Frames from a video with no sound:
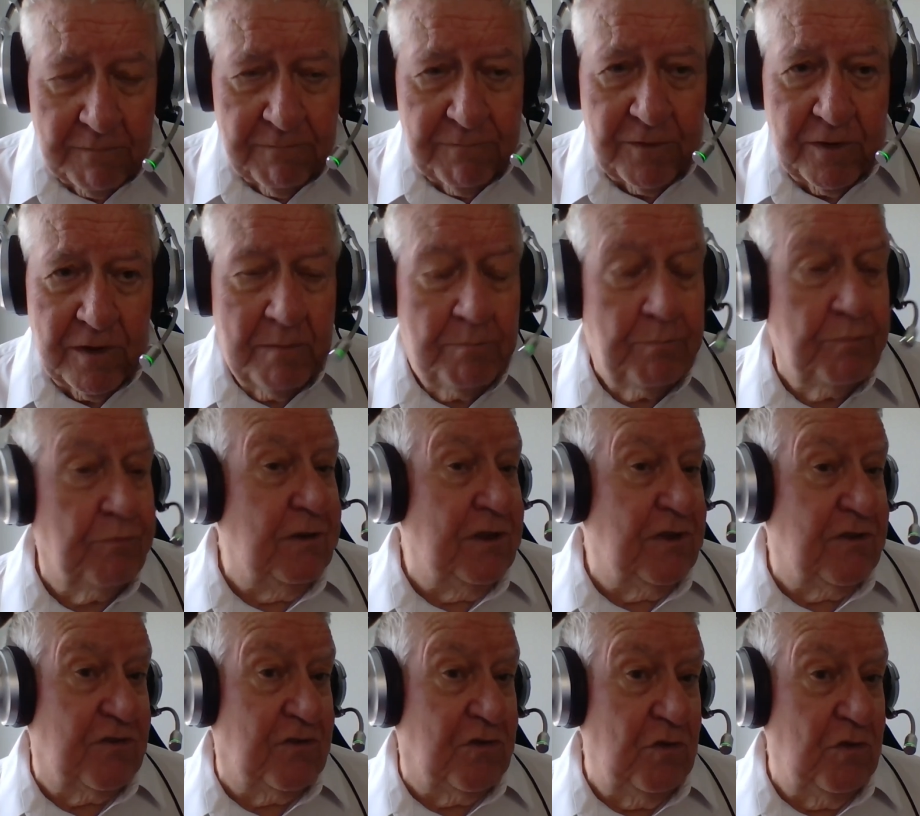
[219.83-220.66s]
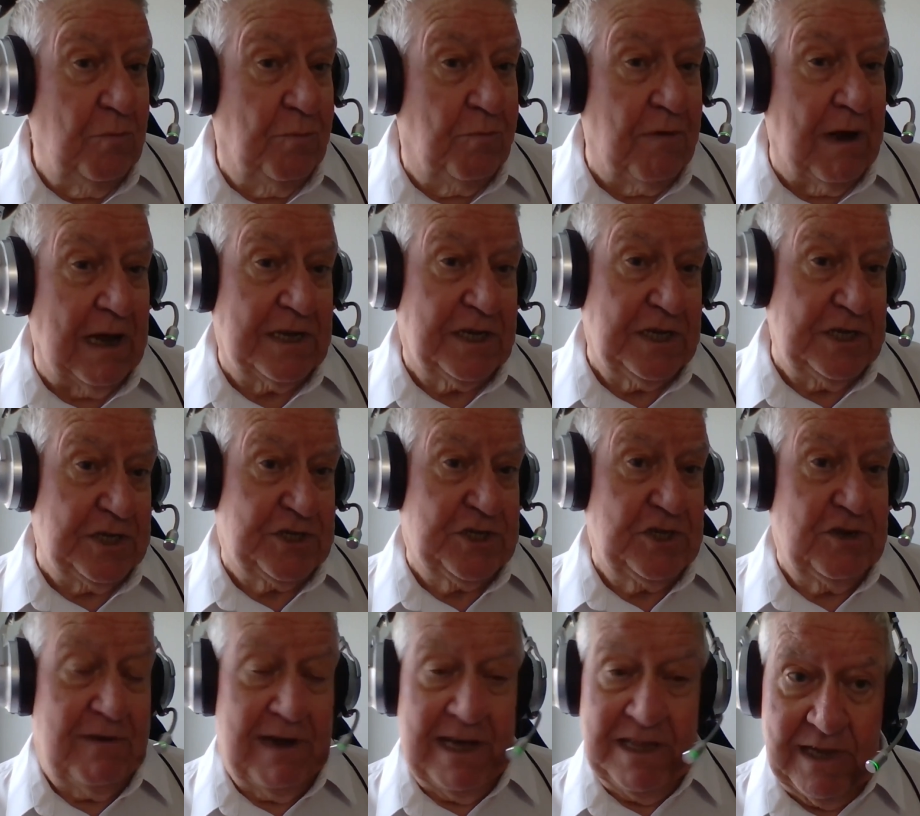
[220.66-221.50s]
for the PRINCE2
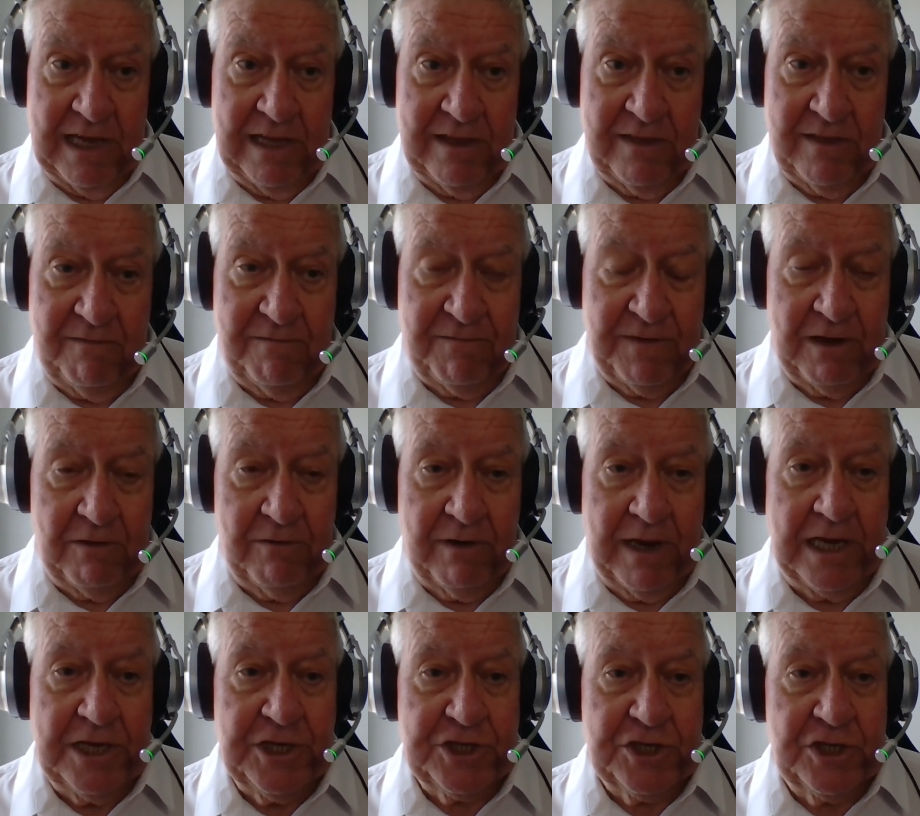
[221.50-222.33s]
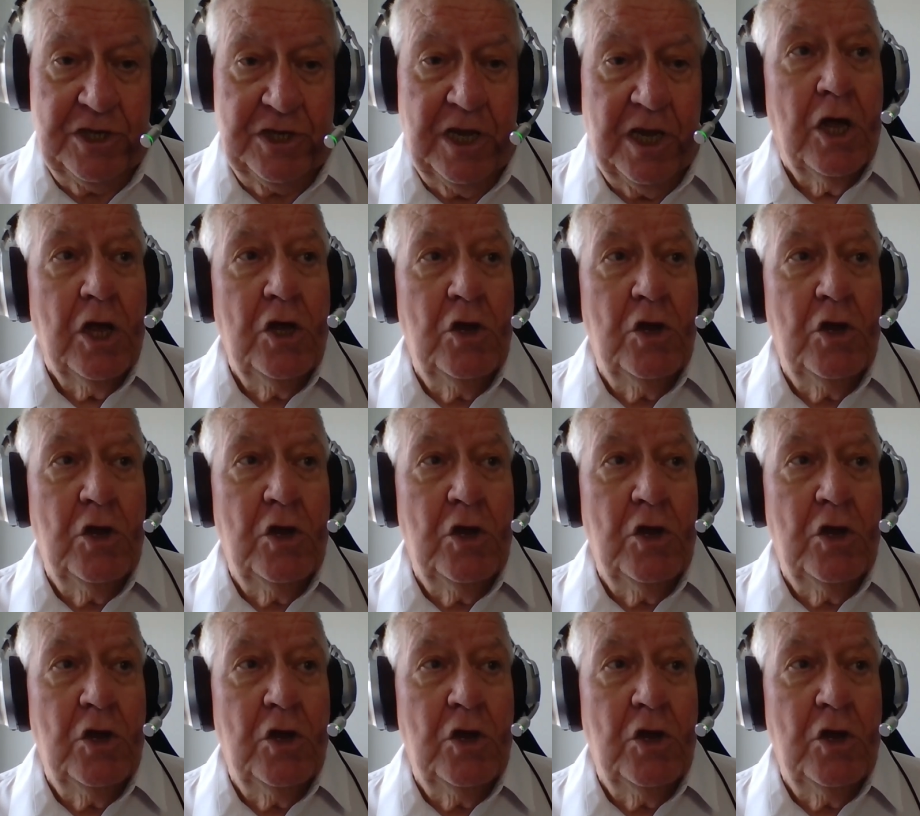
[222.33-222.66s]
Practitioner and the Foundation,